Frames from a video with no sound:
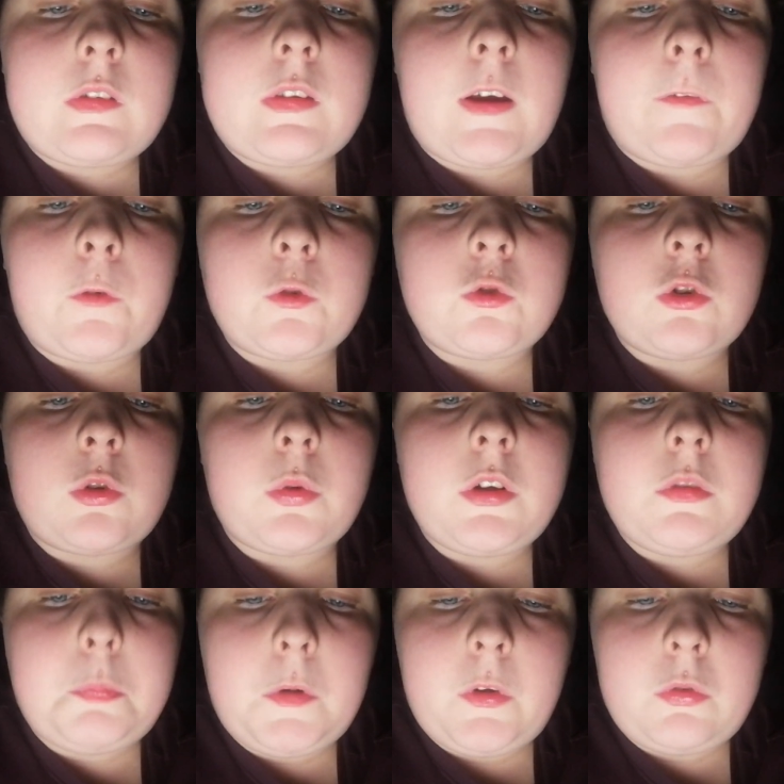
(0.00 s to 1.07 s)
several degrees
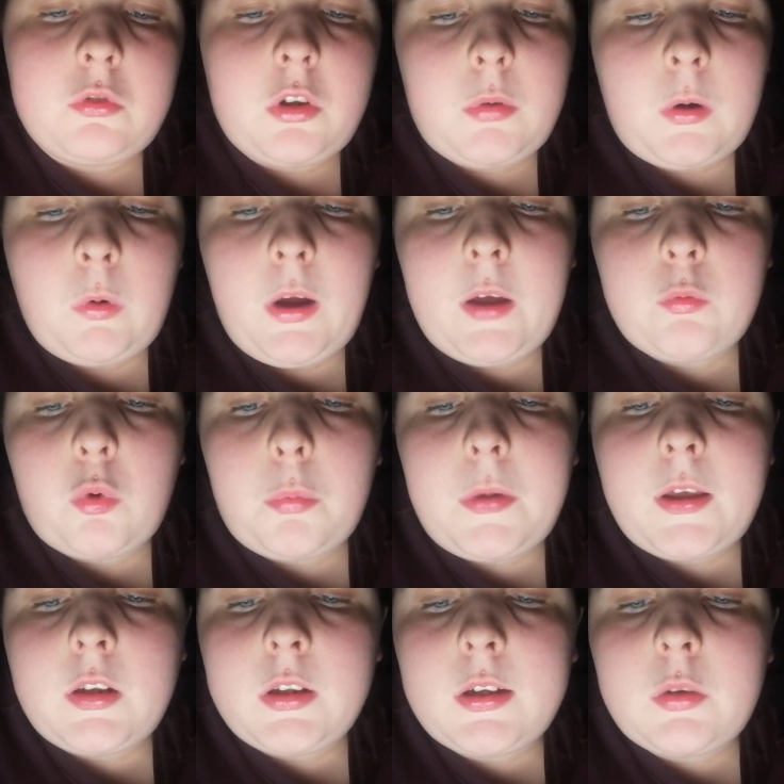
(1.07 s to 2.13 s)
below zero and
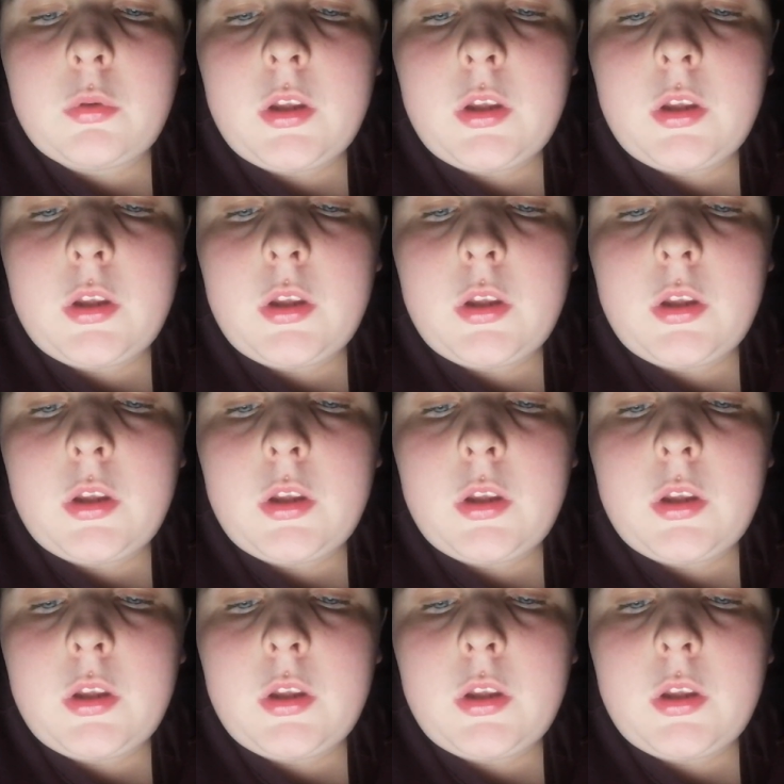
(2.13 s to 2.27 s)
remain